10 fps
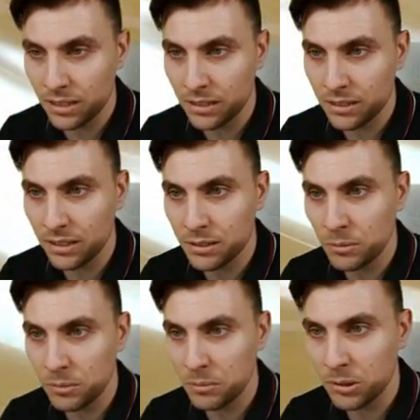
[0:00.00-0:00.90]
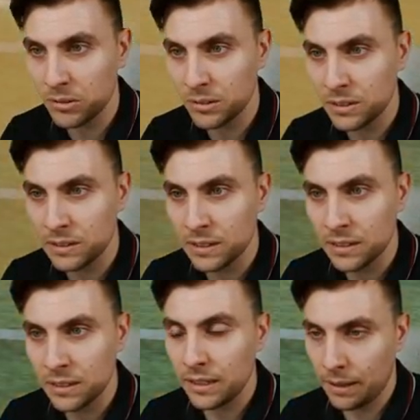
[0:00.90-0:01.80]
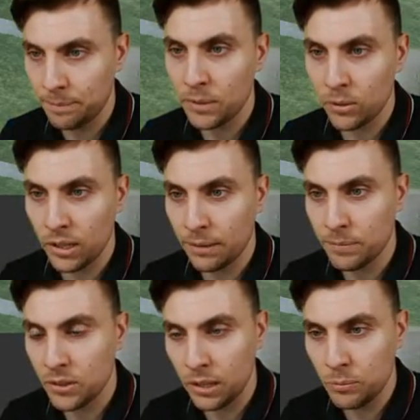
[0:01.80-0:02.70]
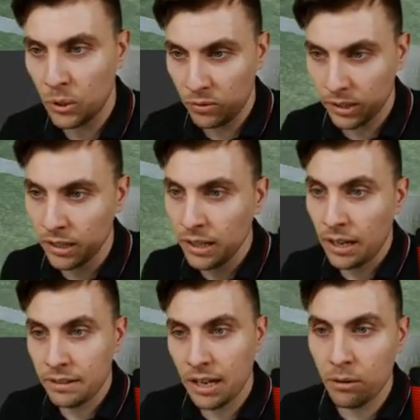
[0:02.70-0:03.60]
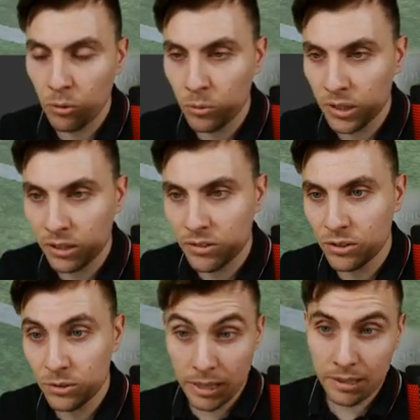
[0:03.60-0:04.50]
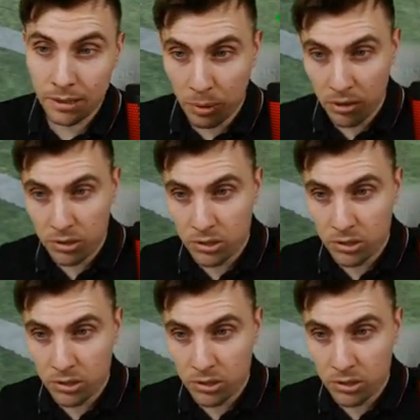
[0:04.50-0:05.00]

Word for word: ideal. That's what we want. Yeah, okay. So that's perfect. And now all we need to do is click the Perish